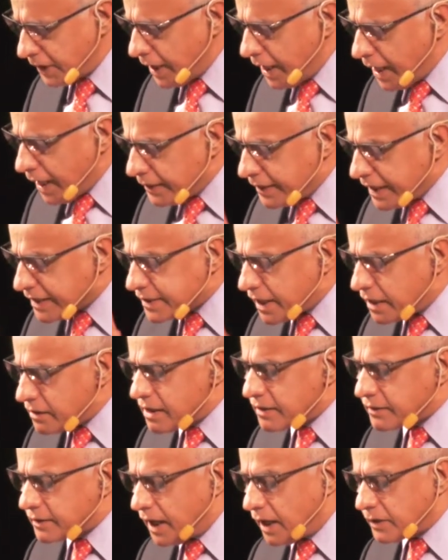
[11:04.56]
This
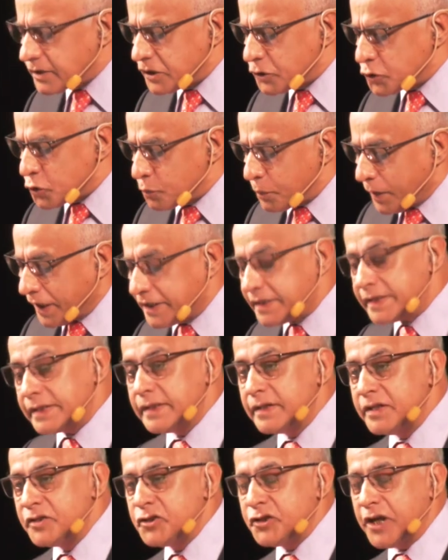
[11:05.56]
100,000
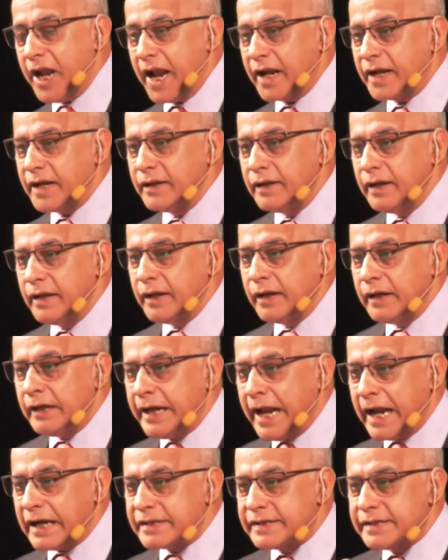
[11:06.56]
rupees check
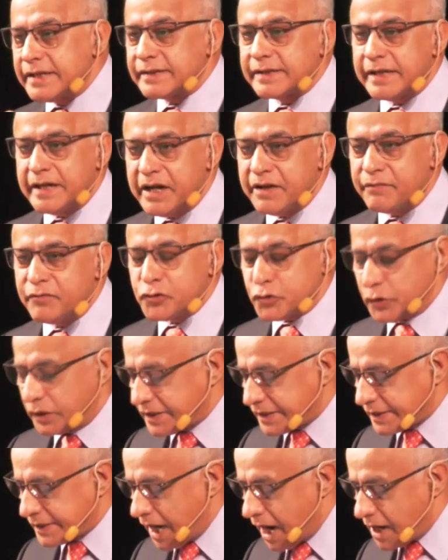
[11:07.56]
gets this individual
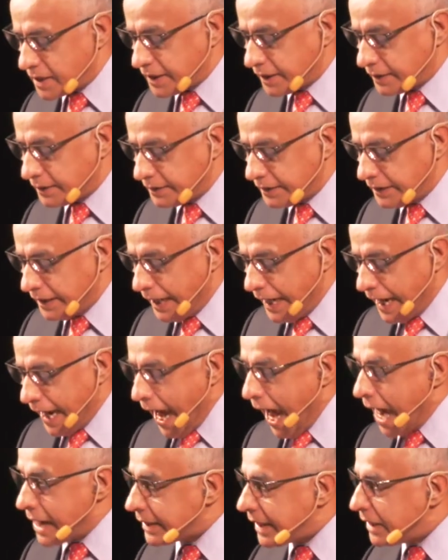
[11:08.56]
started,
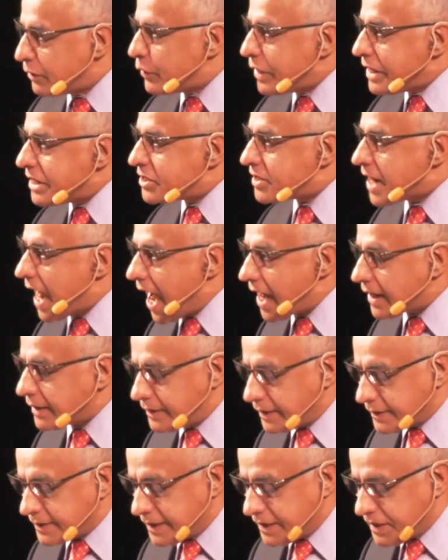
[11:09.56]
and then we track
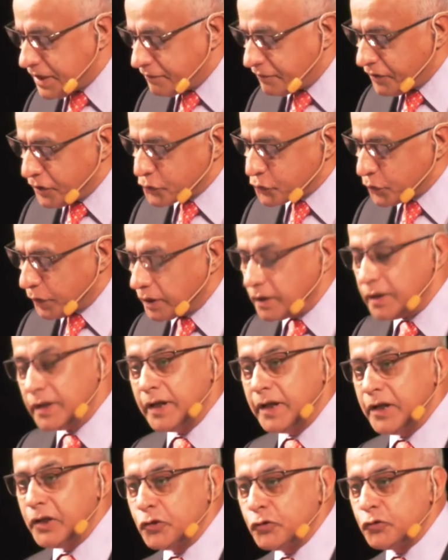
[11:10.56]
this individual
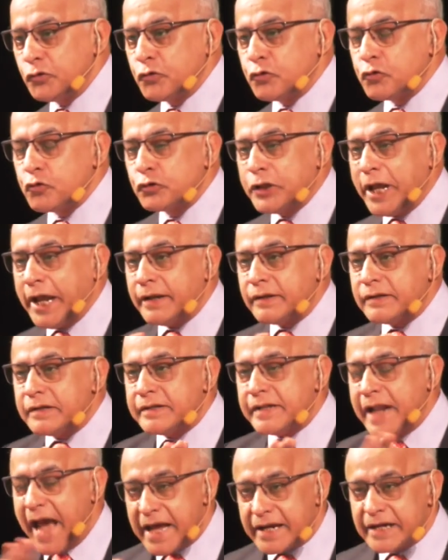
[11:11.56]
through the
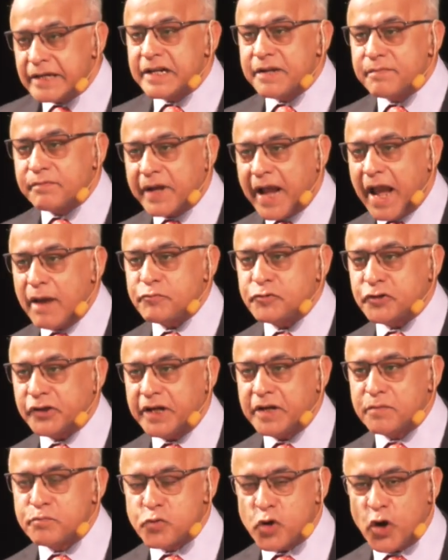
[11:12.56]
narrative
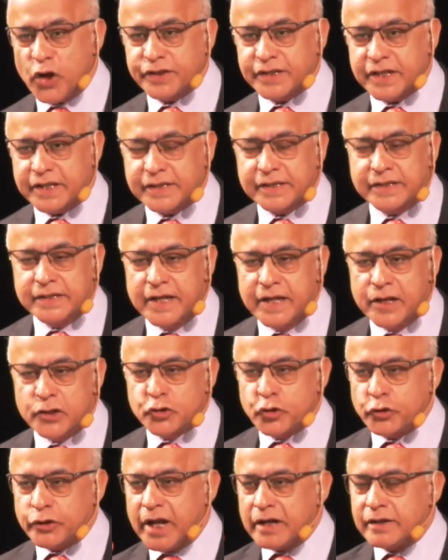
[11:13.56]
capturing process
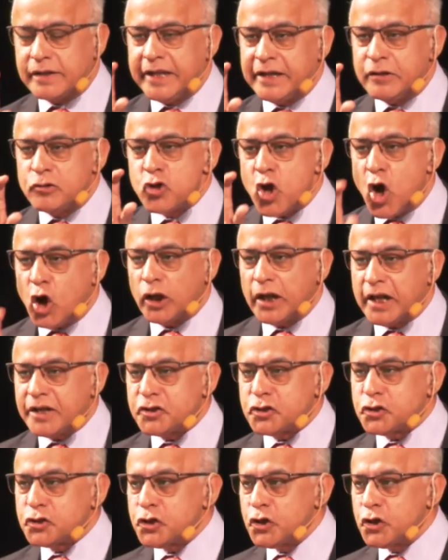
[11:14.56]
so that the knowledge